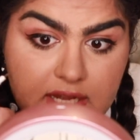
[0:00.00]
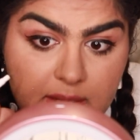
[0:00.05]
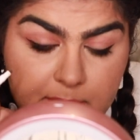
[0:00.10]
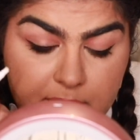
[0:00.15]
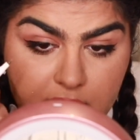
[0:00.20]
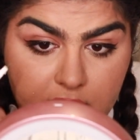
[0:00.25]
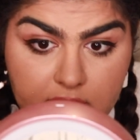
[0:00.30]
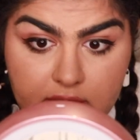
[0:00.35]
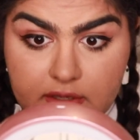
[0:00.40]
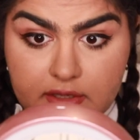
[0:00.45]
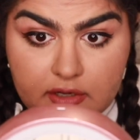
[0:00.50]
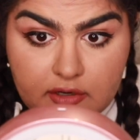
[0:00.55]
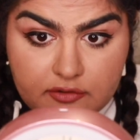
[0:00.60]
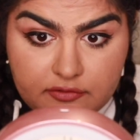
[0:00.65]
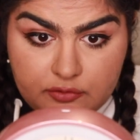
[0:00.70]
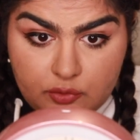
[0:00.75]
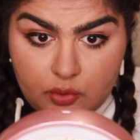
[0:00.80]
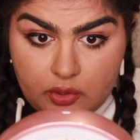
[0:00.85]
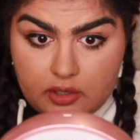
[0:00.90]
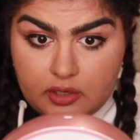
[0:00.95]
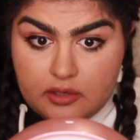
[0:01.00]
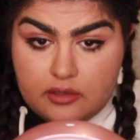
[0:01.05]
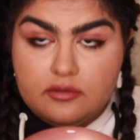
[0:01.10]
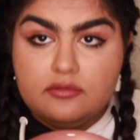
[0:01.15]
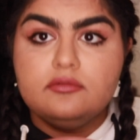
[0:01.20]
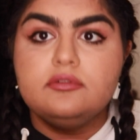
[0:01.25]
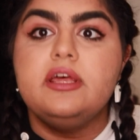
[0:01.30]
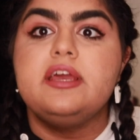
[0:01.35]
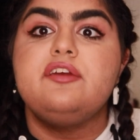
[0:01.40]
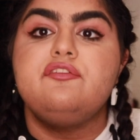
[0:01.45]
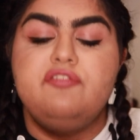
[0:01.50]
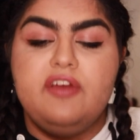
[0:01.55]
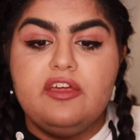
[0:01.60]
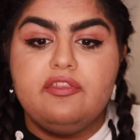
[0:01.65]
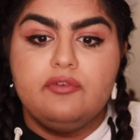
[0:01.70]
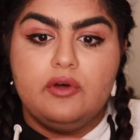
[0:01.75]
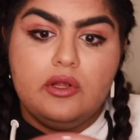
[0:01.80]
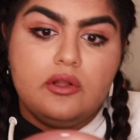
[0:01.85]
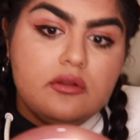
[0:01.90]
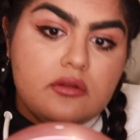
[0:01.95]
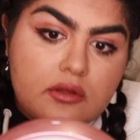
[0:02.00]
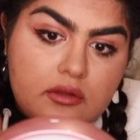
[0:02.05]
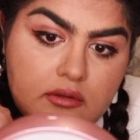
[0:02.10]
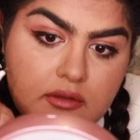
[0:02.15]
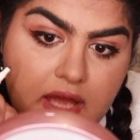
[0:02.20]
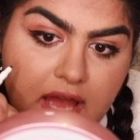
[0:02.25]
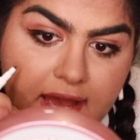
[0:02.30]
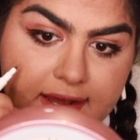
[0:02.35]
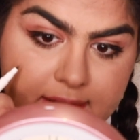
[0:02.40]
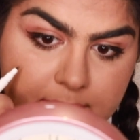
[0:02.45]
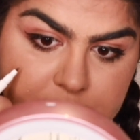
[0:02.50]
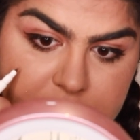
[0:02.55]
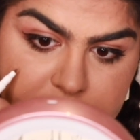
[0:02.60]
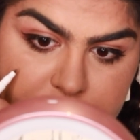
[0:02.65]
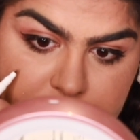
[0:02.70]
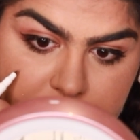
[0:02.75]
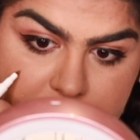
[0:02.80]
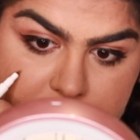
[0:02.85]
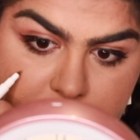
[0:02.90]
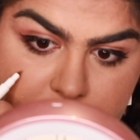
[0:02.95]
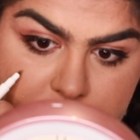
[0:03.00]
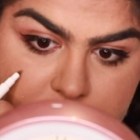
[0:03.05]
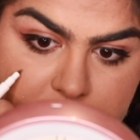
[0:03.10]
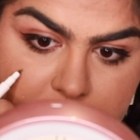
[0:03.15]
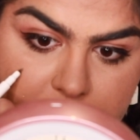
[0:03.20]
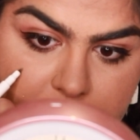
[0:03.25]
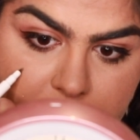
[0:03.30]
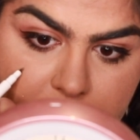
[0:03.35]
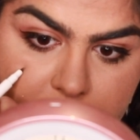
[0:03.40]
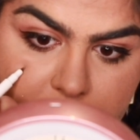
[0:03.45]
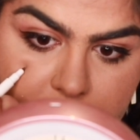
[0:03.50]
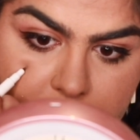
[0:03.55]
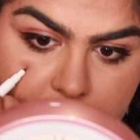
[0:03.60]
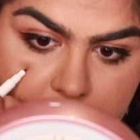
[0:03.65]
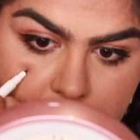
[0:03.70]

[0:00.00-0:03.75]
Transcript: I'm here for like faithful adaptation as much as I can.